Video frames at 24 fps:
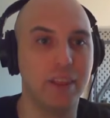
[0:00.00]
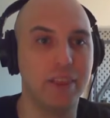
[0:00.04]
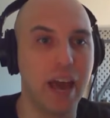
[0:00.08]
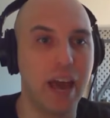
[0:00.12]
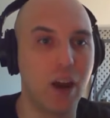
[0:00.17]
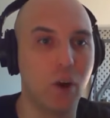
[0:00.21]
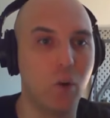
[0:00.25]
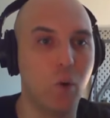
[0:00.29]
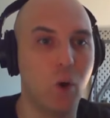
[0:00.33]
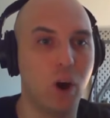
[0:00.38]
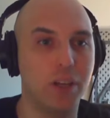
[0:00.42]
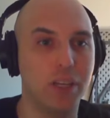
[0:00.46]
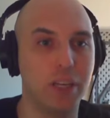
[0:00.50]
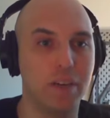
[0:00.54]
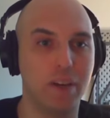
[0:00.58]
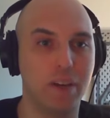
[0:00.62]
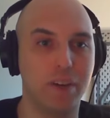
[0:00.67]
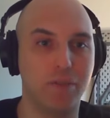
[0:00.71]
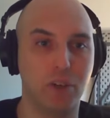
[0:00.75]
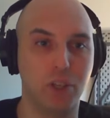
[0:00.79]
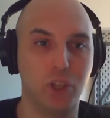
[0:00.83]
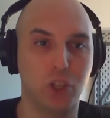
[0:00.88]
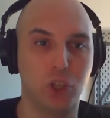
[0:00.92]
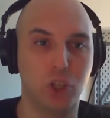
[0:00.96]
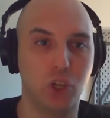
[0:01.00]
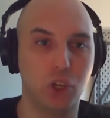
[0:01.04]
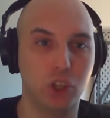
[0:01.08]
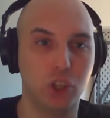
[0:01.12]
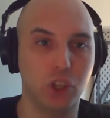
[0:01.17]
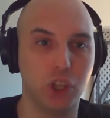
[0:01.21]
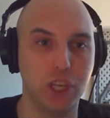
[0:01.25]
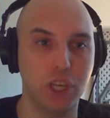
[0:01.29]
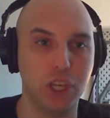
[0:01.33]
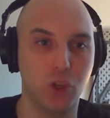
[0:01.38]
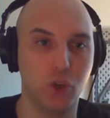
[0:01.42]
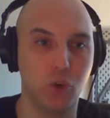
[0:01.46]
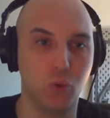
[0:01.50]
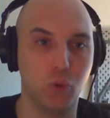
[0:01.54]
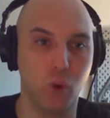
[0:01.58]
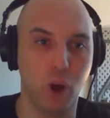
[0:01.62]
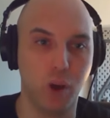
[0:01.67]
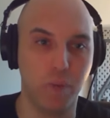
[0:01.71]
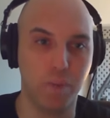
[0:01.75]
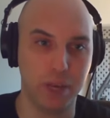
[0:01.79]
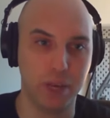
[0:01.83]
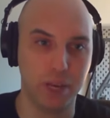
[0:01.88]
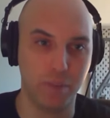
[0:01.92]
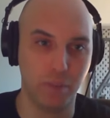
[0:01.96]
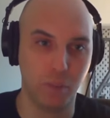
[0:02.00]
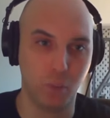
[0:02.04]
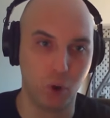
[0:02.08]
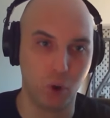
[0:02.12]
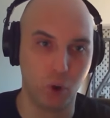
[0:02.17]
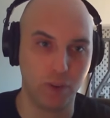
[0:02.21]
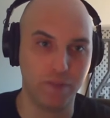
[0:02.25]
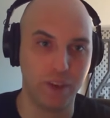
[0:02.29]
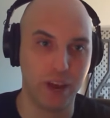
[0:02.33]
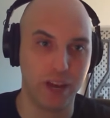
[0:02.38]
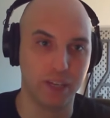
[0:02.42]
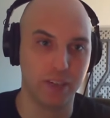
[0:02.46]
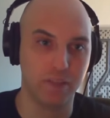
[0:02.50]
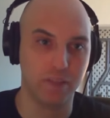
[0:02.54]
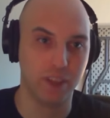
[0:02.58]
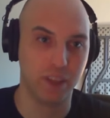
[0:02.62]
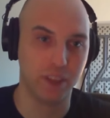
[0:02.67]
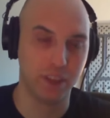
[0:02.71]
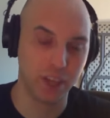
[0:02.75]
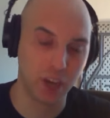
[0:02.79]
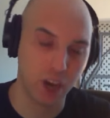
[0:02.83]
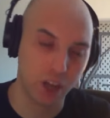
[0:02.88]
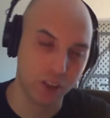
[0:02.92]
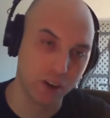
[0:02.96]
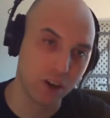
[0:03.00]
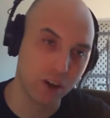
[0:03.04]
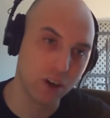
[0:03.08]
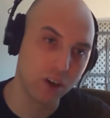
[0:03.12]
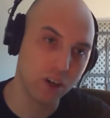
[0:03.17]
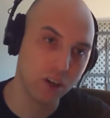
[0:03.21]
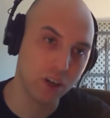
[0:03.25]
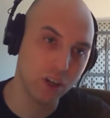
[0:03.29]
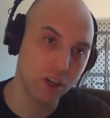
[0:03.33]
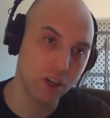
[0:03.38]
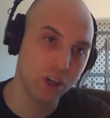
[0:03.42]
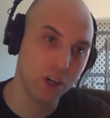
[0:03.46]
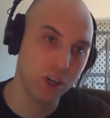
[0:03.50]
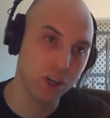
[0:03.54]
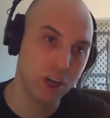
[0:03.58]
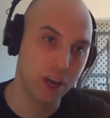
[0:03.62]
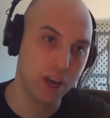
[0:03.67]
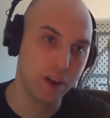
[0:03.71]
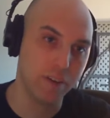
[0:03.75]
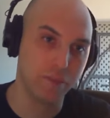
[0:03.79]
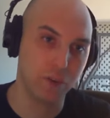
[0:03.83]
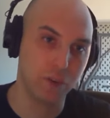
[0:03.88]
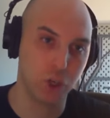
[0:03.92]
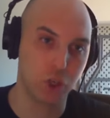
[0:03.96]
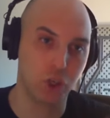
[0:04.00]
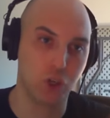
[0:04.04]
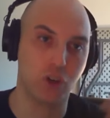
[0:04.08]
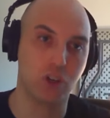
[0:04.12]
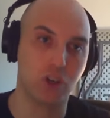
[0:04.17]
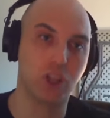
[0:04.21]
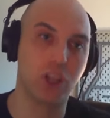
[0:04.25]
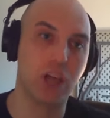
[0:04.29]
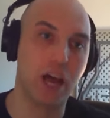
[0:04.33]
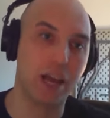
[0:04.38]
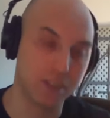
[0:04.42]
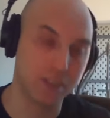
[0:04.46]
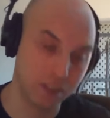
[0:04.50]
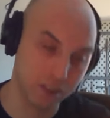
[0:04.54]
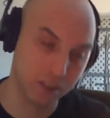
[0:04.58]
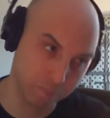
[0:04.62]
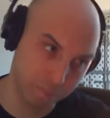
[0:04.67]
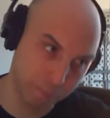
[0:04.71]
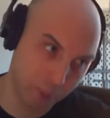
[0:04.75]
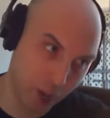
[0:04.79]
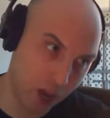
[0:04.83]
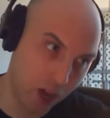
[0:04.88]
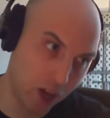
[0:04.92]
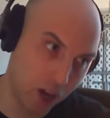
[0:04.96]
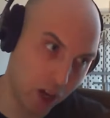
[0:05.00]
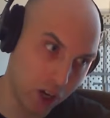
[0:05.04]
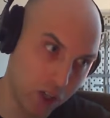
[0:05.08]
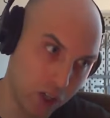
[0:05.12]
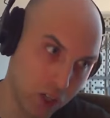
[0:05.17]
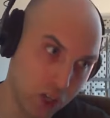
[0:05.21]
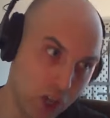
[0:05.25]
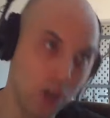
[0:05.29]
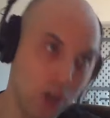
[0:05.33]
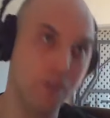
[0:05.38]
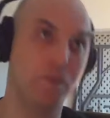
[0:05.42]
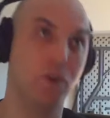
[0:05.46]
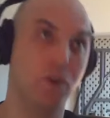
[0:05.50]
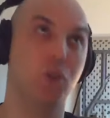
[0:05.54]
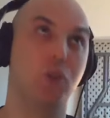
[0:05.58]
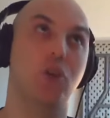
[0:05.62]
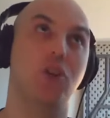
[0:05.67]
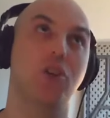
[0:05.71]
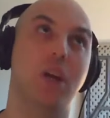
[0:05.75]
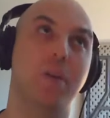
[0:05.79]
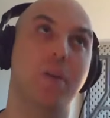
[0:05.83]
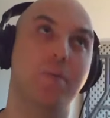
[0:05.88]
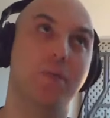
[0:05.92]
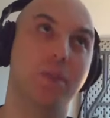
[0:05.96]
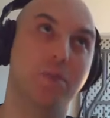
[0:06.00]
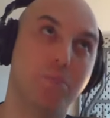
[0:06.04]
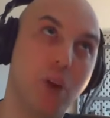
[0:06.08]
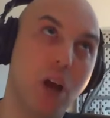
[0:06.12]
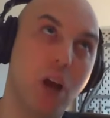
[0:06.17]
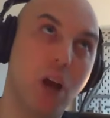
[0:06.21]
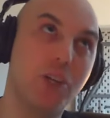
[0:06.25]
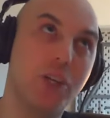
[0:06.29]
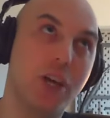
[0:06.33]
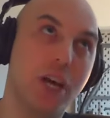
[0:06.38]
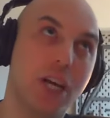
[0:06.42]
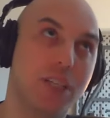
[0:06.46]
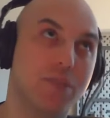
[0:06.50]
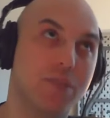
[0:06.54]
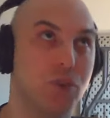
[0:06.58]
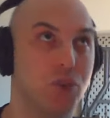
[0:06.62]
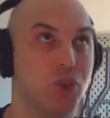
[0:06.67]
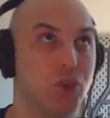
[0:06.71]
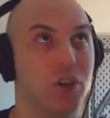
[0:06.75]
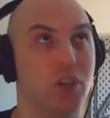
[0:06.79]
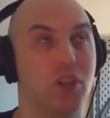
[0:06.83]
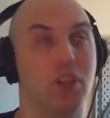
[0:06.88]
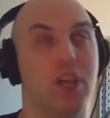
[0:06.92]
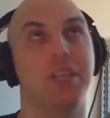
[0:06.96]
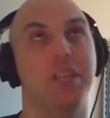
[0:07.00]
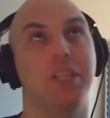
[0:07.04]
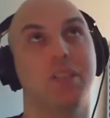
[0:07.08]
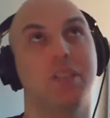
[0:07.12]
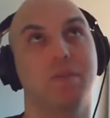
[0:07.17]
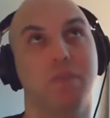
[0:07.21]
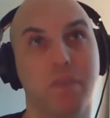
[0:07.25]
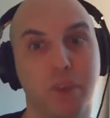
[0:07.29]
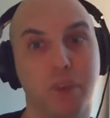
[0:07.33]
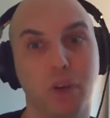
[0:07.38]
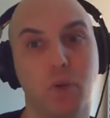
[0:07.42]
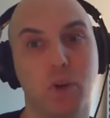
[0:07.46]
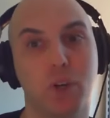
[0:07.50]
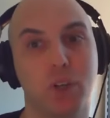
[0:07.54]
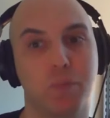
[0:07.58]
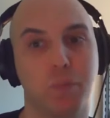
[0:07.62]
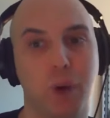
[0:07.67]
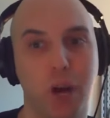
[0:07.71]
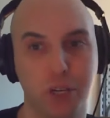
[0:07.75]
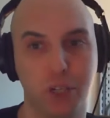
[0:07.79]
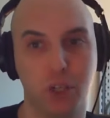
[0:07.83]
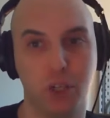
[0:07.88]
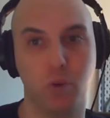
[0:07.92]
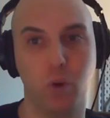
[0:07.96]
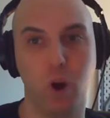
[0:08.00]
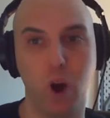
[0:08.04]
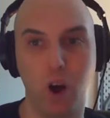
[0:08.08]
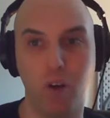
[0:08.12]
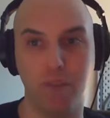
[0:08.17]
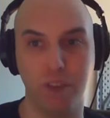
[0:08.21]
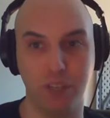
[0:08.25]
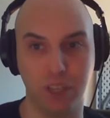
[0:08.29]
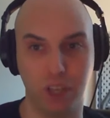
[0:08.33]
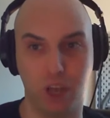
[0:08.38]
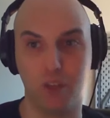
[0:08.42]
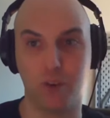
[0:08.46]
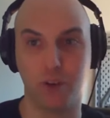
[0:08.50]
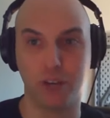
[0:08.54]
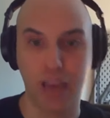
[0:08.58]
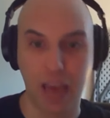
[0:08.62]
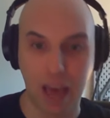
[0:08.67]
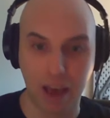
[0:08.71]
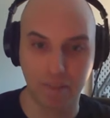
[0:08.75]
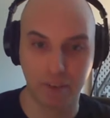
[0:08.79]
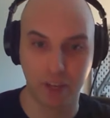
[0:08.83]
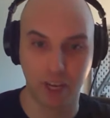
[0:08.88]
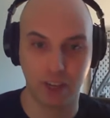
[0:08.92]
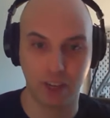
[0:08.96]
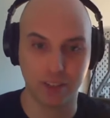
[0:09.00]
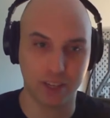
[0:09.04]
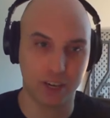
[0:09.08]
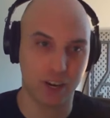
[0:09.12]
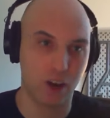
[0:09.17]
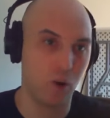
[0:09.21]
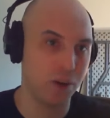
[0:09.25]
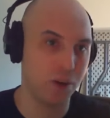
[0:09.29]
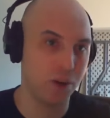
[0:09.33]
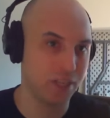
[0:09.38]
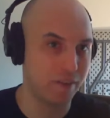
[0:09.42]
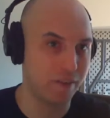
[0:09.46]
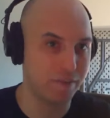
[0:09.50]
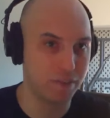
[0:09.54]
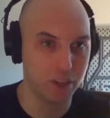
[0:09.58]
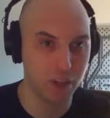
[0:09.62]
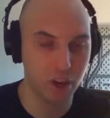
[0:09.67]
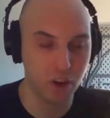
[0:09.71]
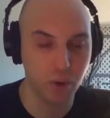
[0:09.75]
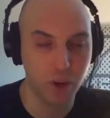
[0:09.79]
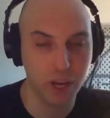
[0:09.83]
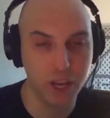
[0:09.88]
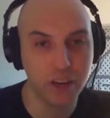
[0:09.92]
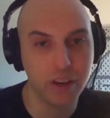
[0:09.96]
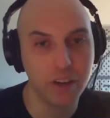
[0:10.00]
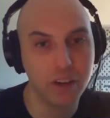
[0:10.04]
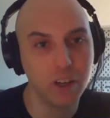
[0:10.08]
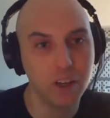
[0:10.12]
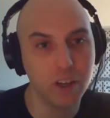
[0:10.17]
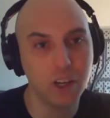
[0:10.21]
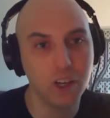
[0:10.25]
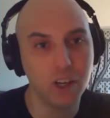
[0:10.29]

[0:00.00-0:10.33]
that qualitative difference could lead to one being more effective than the other. For certain classes of bugs, for certain types of projects, for certain classes of reviewers, modulo all these other caveats that always have to go in.